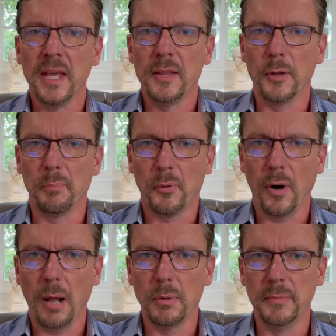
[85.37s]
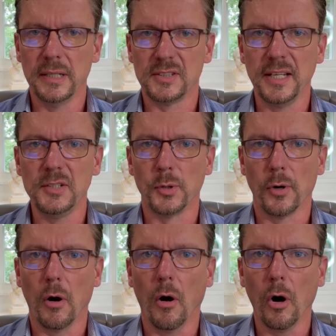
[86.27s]
The problem is these are
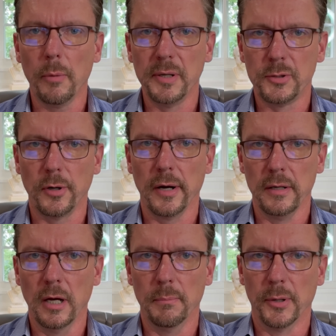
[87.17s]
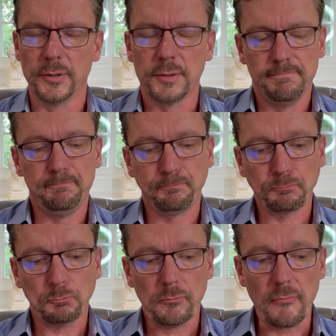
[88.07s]
arbitrary numbers,
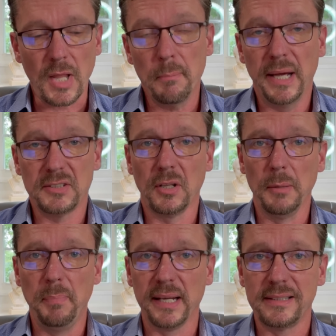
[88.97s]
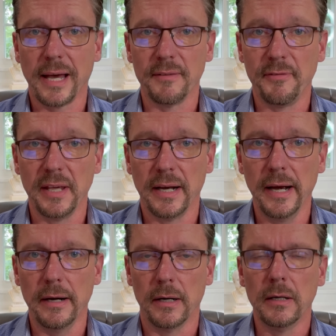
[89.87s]
basically picked out of thin
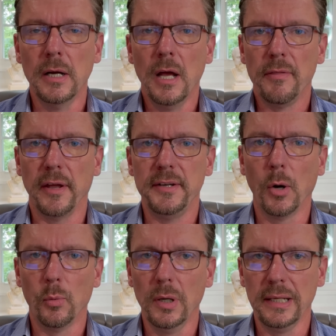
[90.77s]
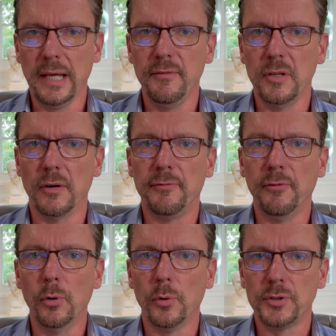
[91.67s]
air, that don't really give you the
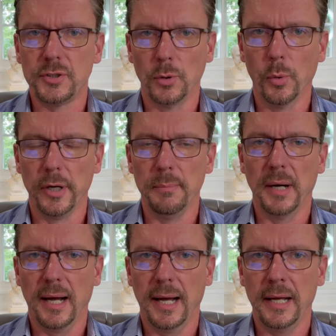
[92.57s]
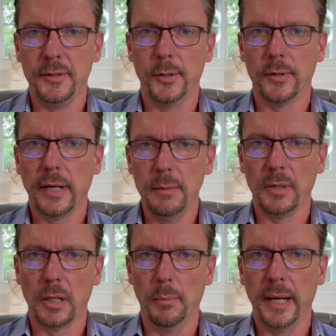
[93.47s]
full story behind your
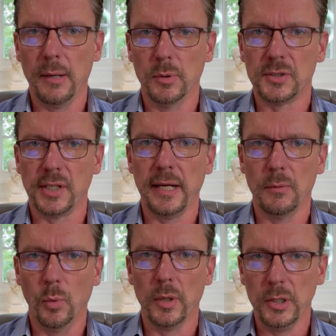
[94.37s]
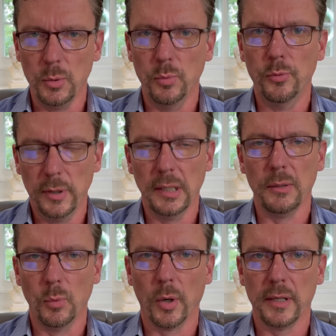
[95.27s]
hemoglobin A1C and what you really
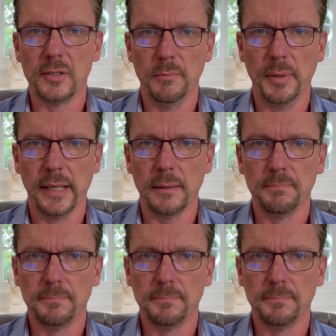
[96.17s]
want it to be.